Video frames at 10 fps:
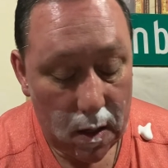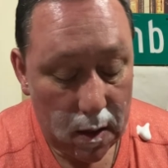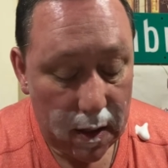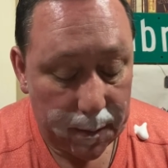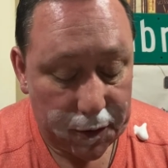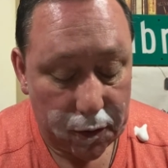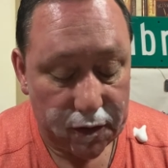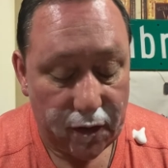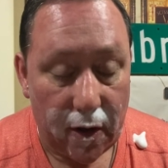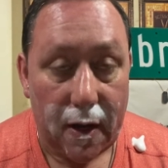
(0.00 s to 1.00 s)
Hipster is
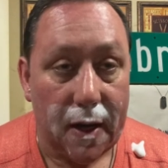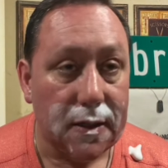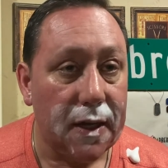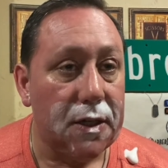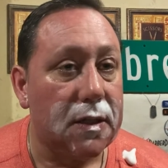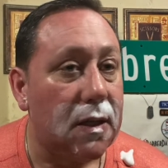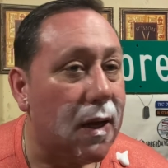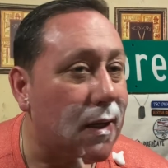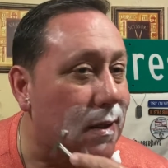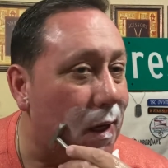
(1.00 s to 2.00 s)
very nice. I just, like
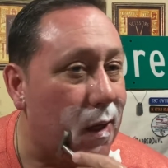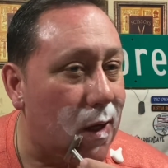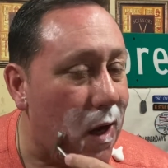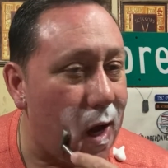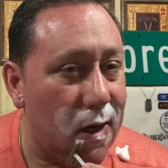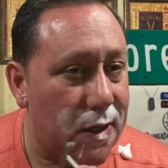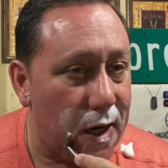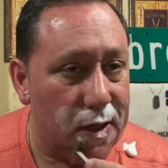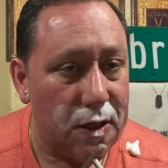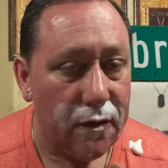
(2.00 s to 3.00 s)
I said, the
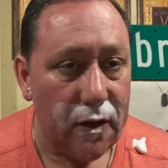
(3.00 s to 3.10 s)
connotation of the